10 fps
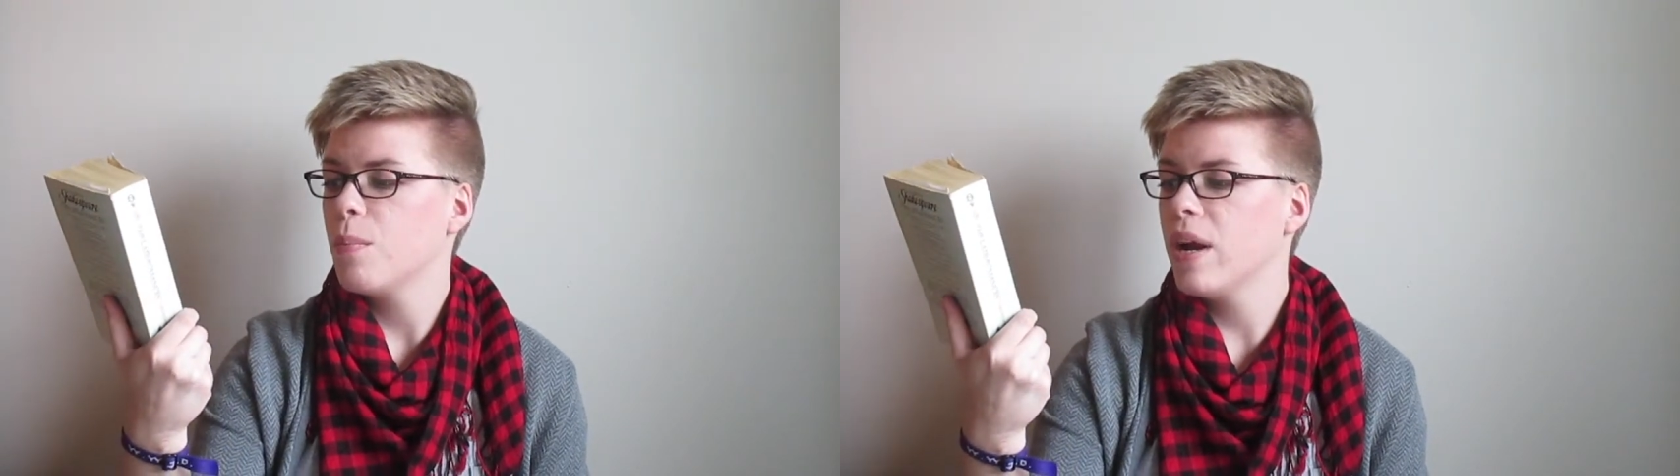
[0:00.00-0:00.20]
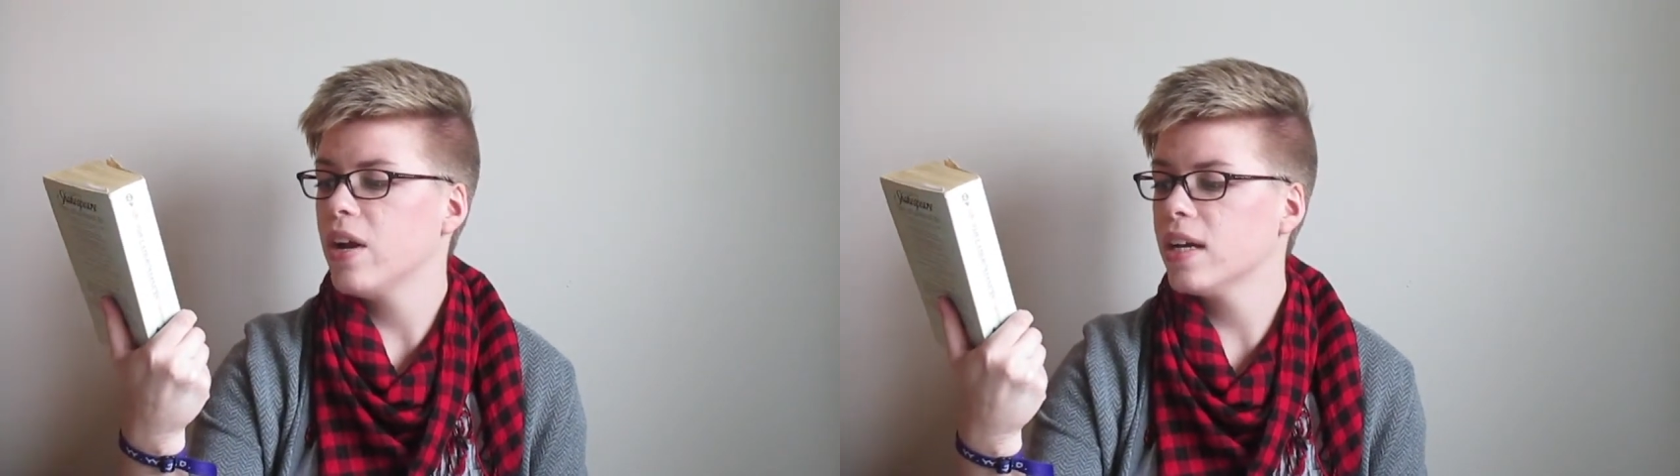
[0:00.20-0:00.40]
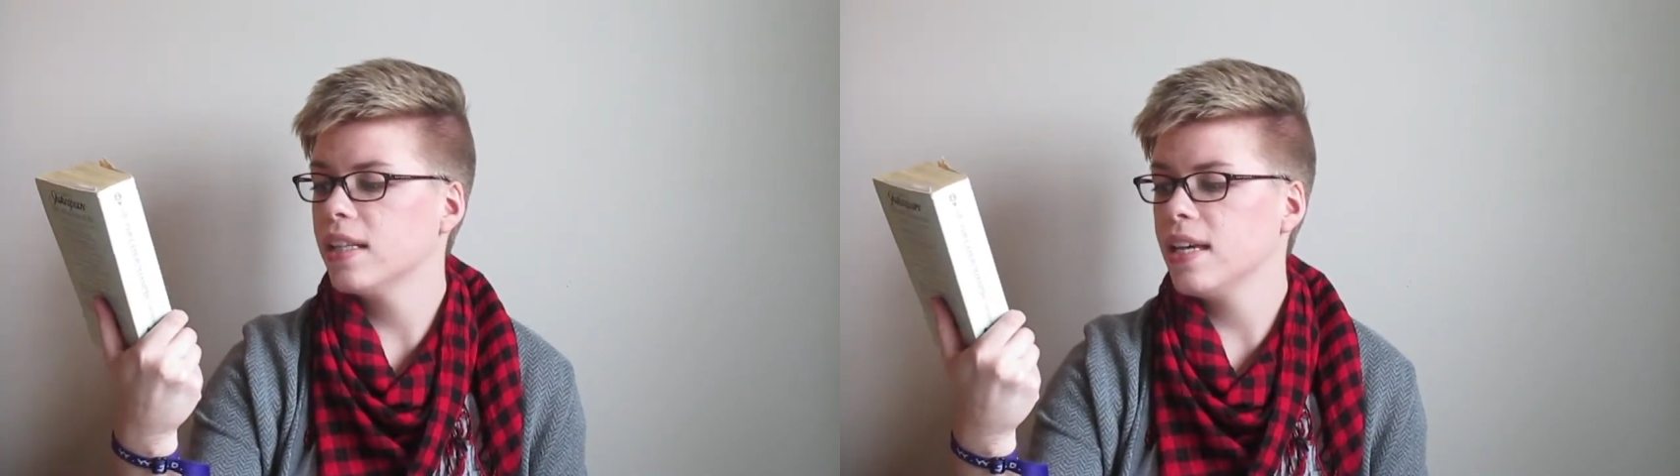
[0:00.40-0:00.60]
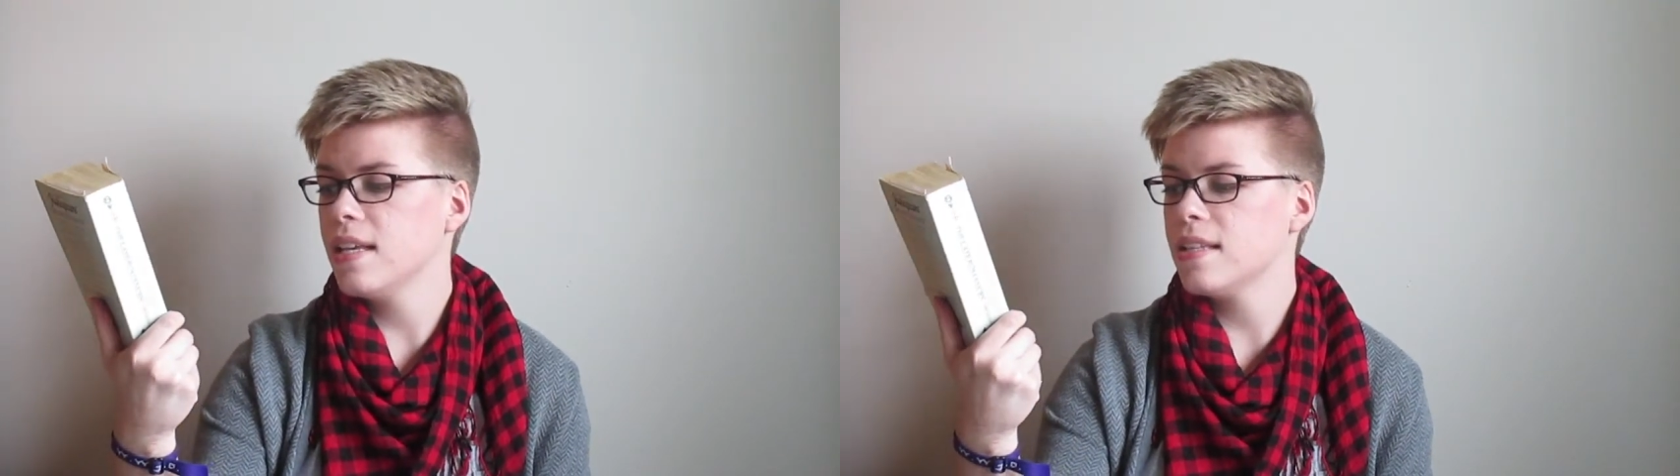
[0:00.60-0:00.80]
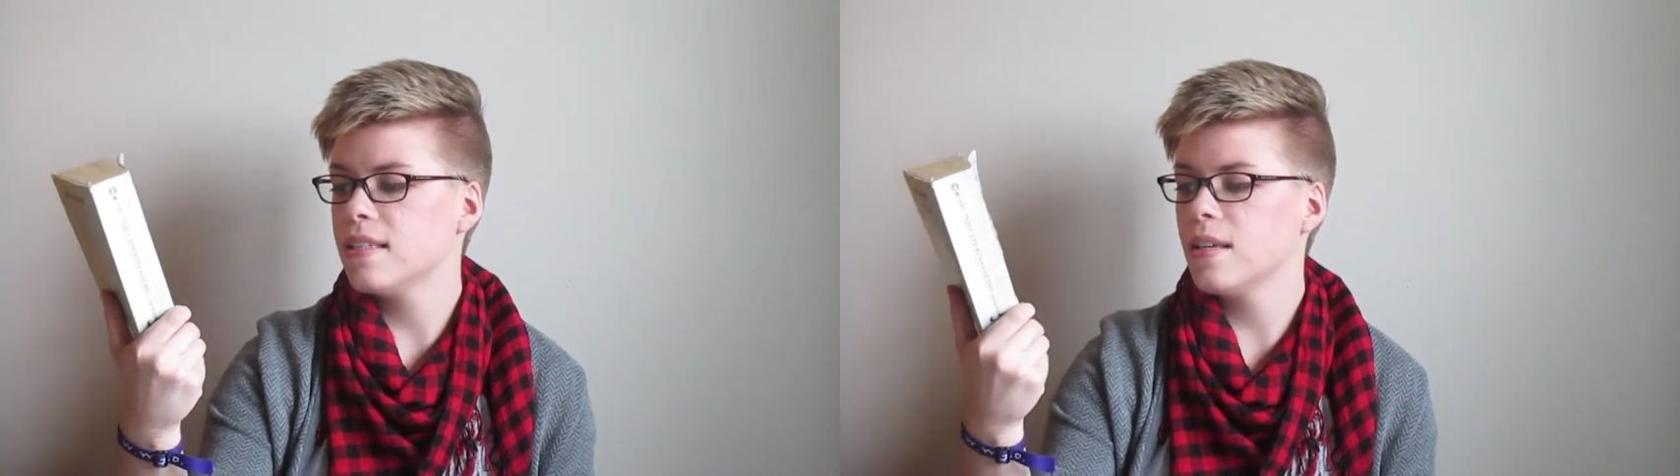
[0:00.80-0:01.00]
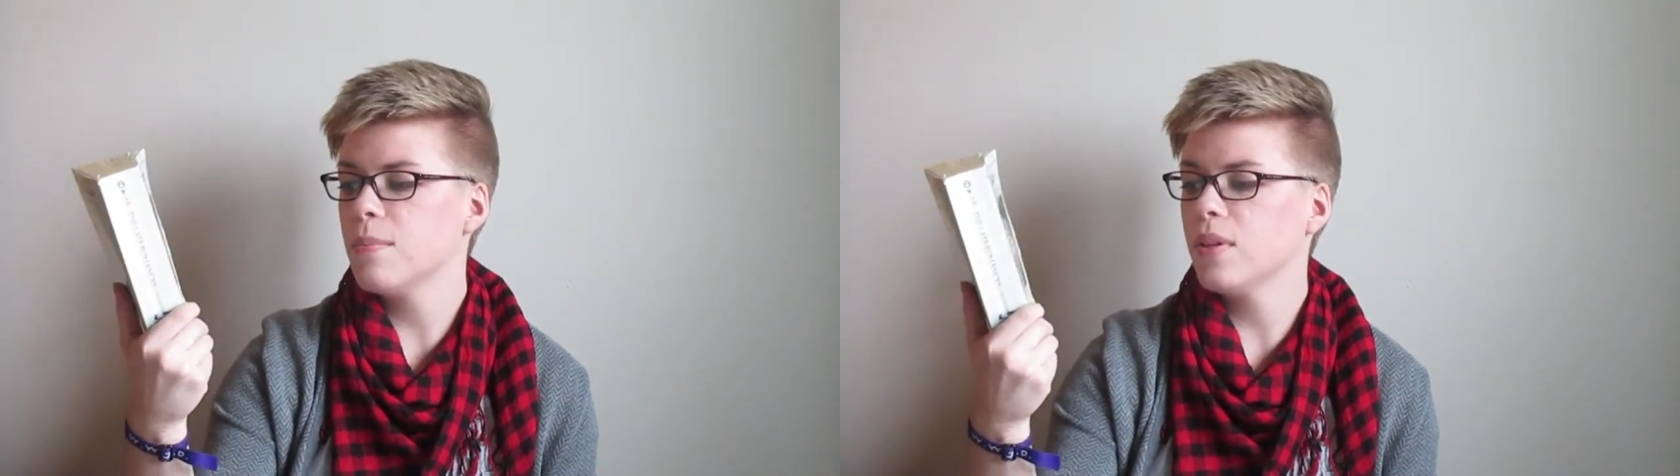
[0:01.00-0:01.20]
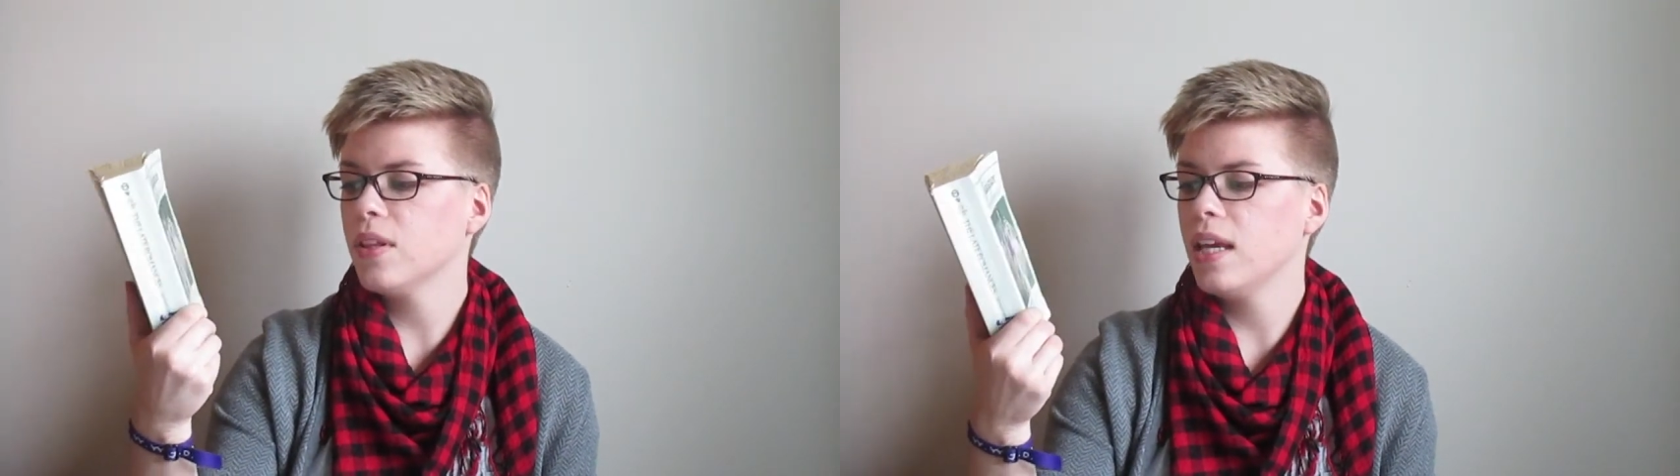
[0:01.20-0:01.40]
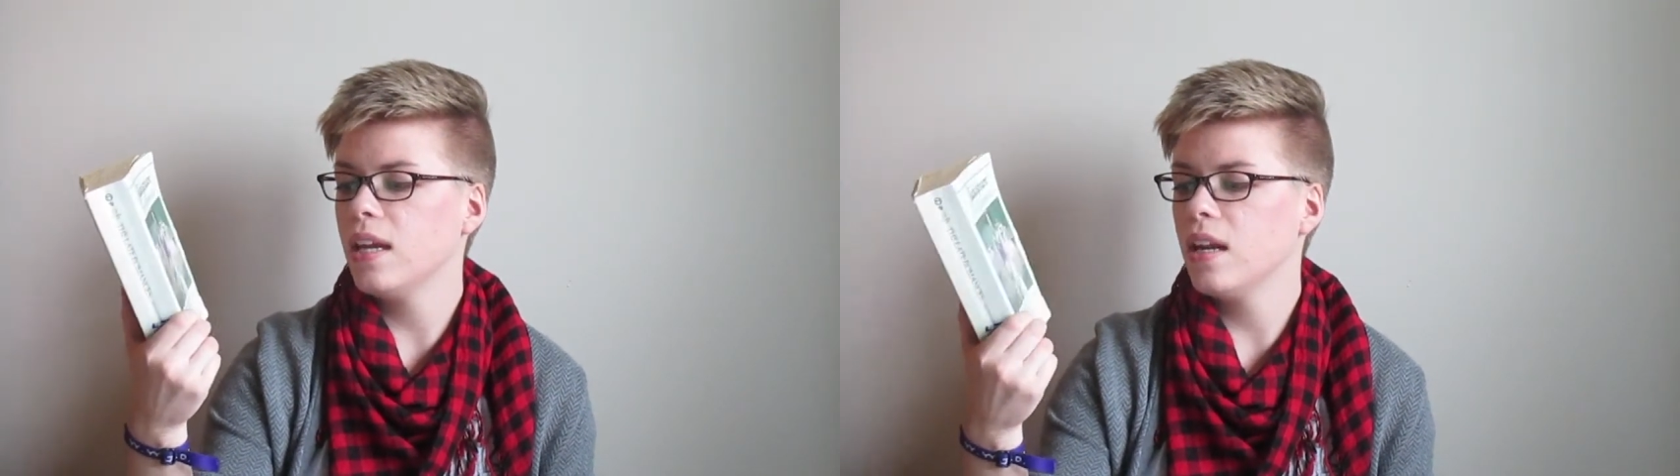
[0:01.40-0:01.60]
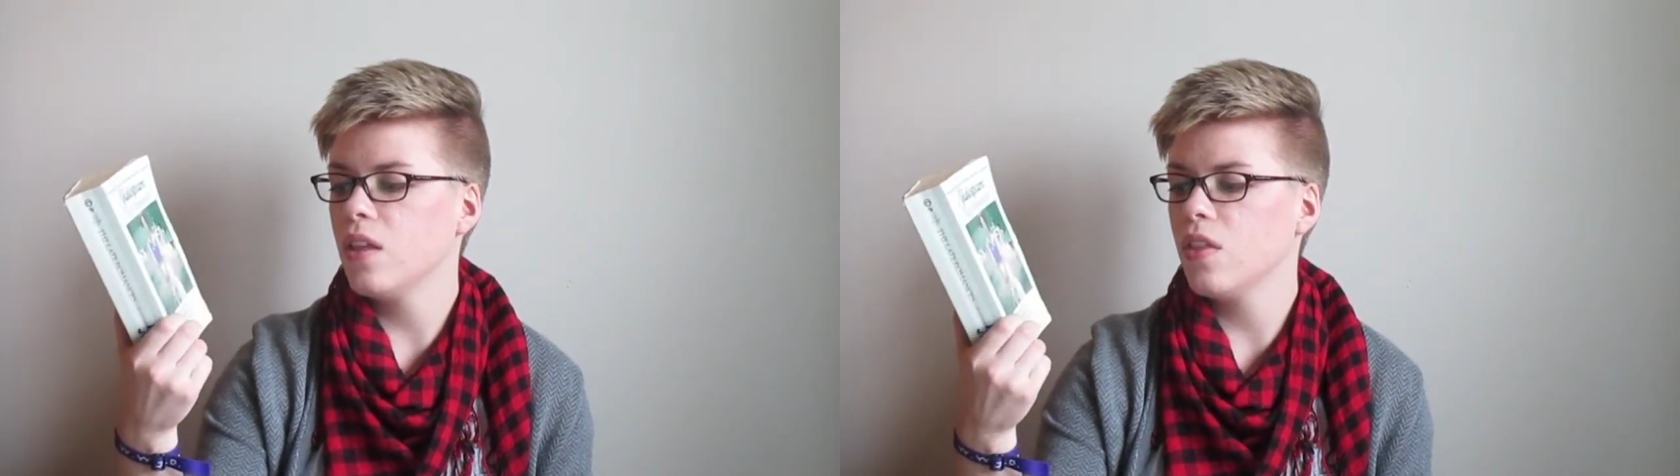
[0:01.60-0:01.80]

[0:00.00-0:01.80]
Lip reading: Pericles, Cymbeline,